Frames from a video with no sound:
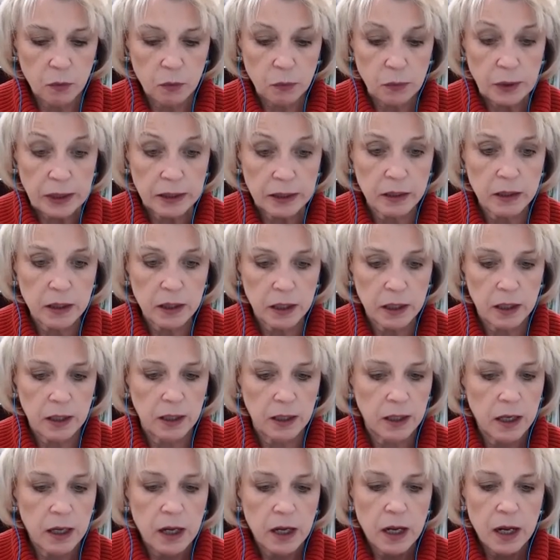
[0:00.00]

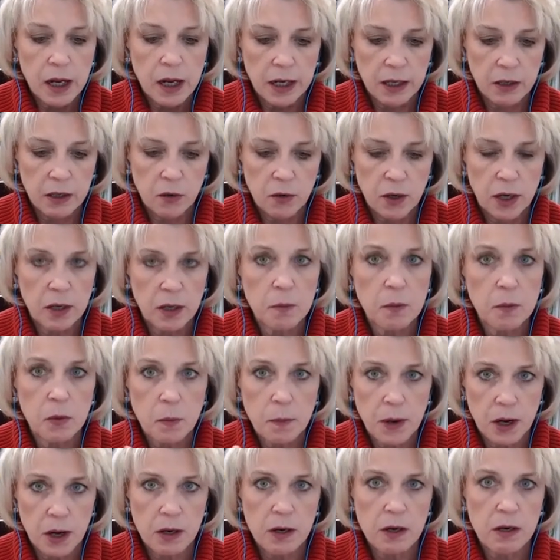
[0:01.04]
really incredible
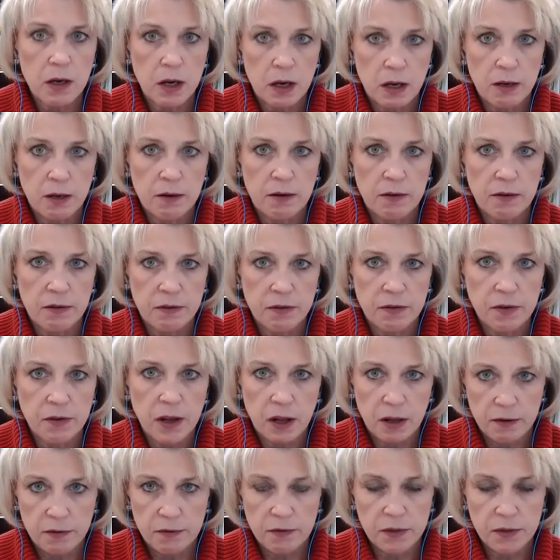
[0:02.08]
part of
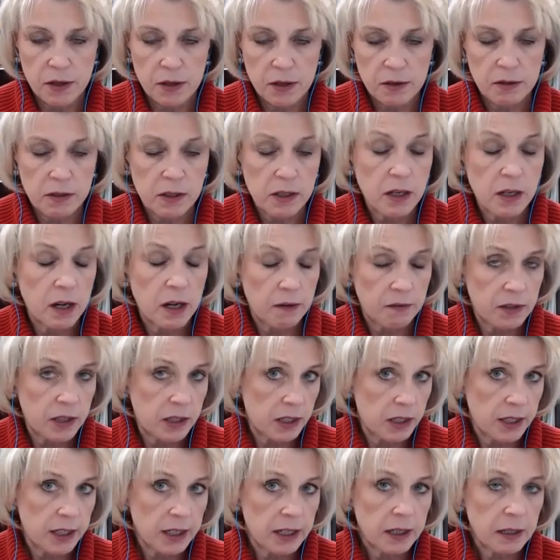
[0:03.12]
the
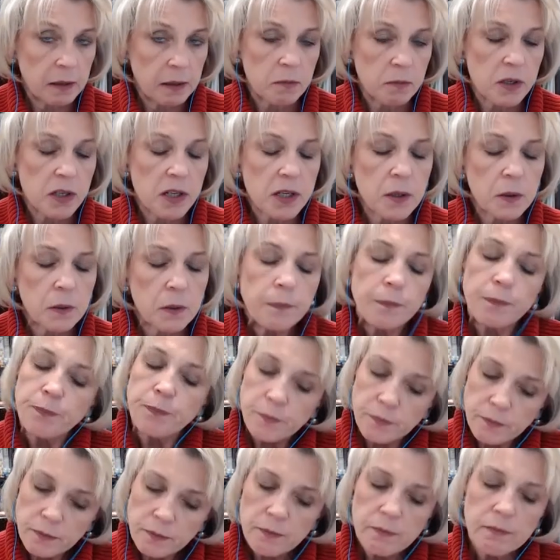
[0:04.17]
team. So
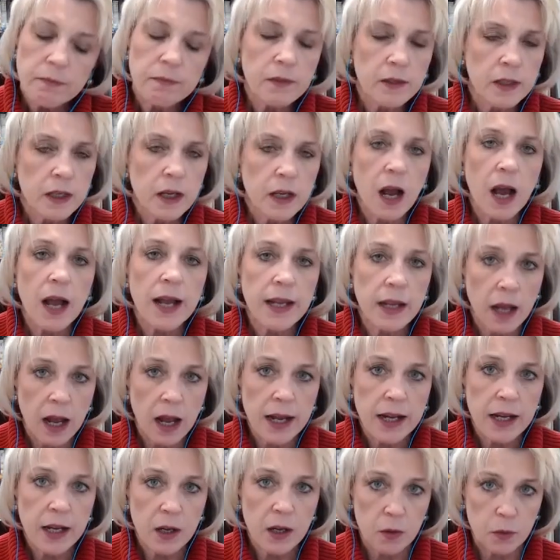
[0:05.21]

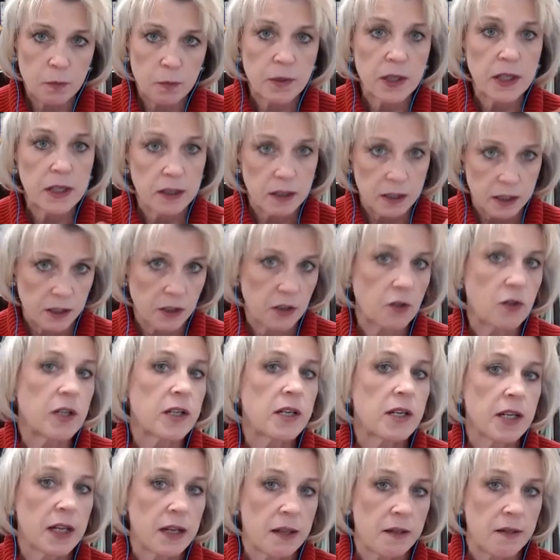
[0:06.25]
I hope to continue to
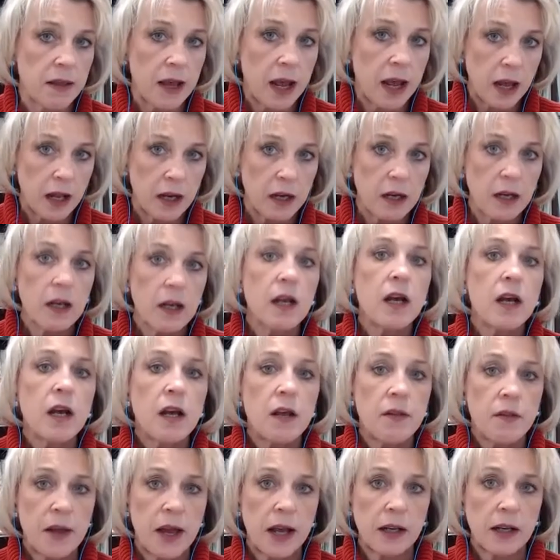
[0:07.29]
see that
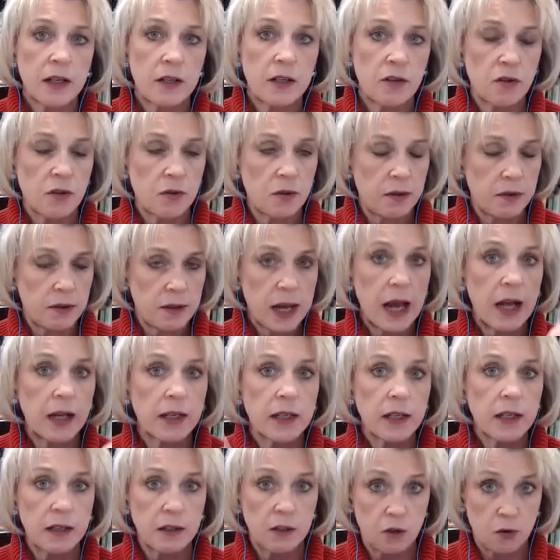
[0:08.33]
that can
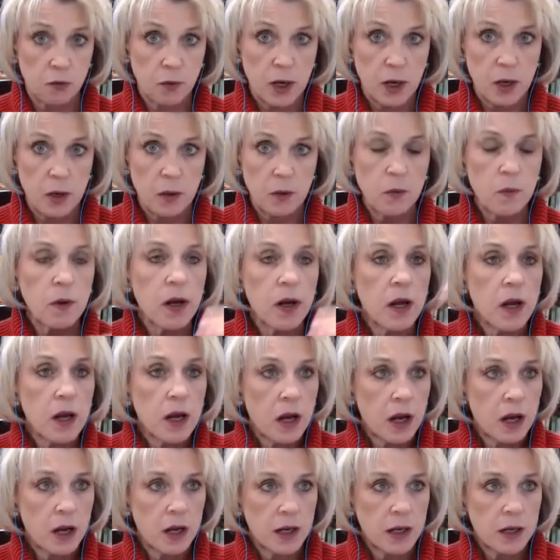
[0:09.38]
grow.
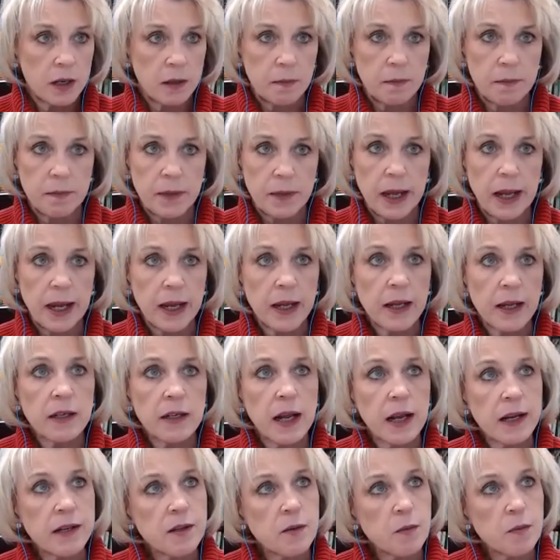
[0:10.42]
And
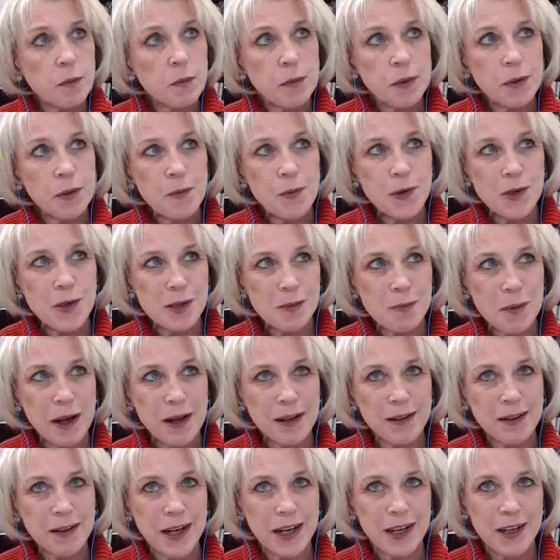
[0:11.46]
as we put more
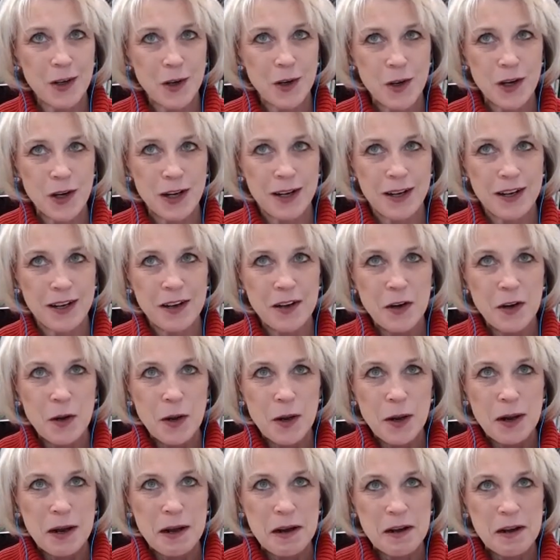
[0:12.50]
spotlight on
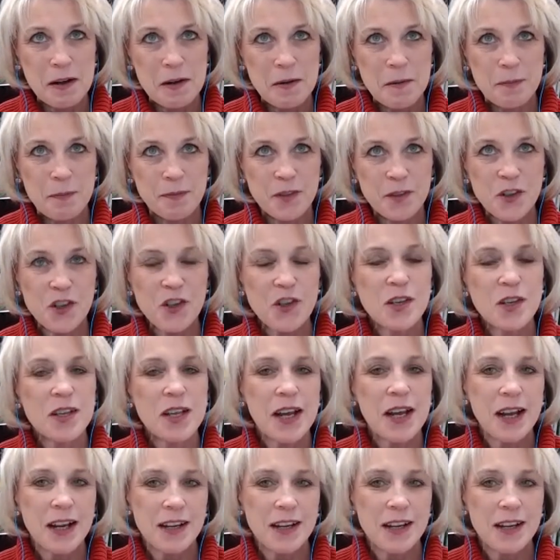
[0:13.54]
just the